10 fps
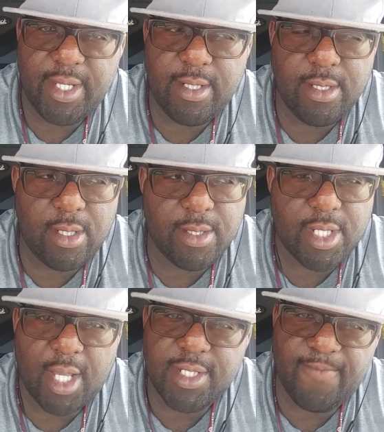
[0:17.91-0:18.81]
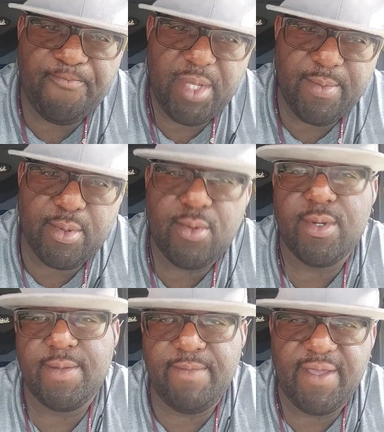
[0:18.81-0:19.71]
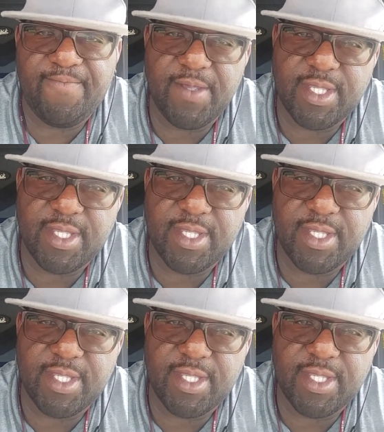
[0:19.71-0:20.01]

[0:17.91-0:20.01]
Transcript: You know, saw some people in Memphis.